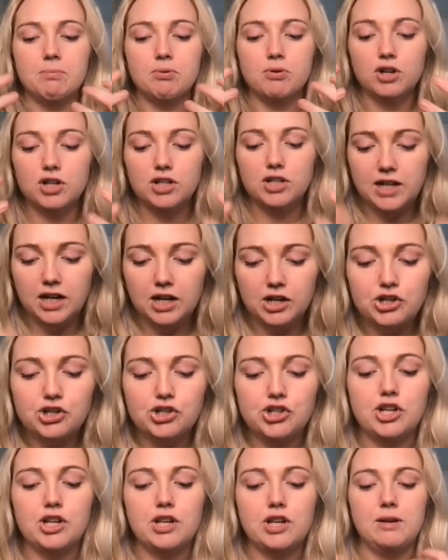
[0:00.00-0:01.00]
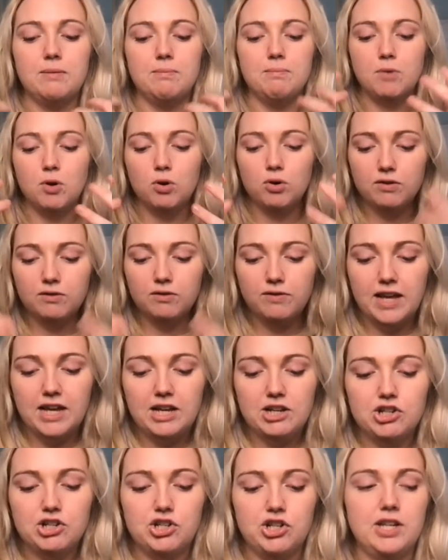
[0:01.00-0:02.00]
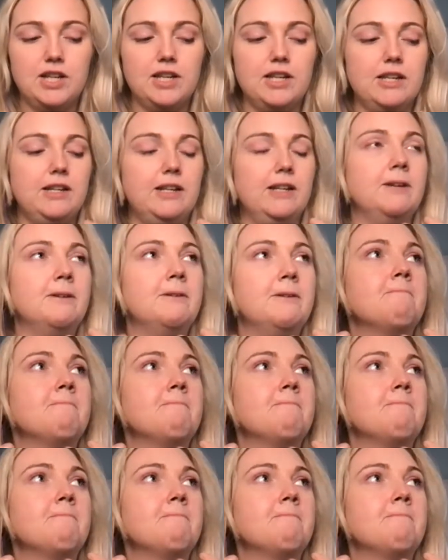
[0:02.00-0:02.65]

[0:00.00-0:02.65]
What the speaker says: production, motivation,